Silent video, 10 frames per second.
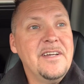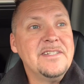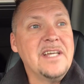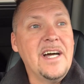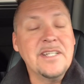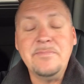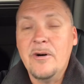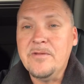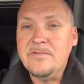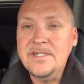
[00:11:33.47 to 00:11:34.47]
say I
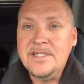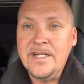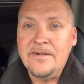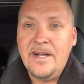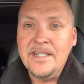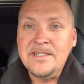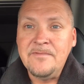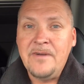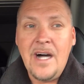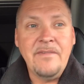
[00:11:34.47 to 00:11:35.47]
smoke 3 cigarettes
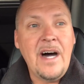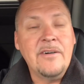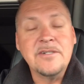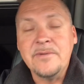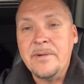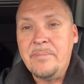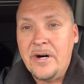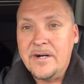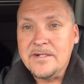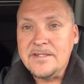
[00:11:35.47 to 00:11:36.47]
in 5 hours when I'm
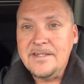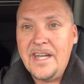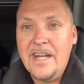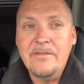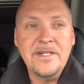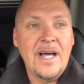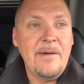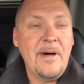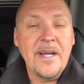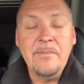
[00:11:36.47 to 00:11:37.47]
parked. Every
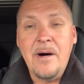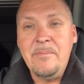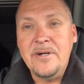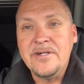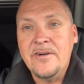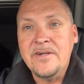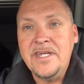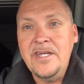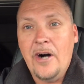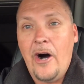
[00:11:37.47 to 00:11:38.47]
time I come up here and turn the
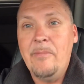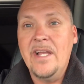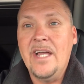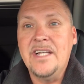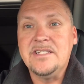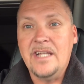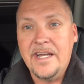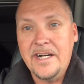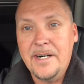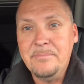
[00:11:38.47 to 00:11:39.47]
key, all my lights
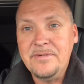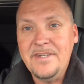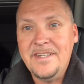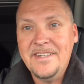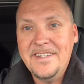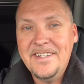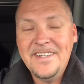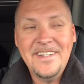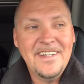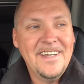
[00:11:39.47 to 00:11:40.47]
light up
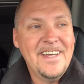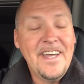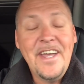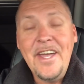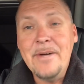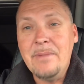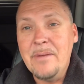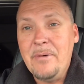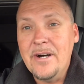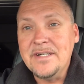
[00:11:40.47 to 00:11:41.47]
in my
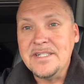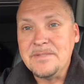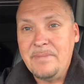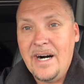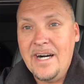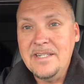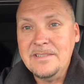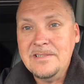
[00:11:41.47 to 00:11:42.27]
parking spot,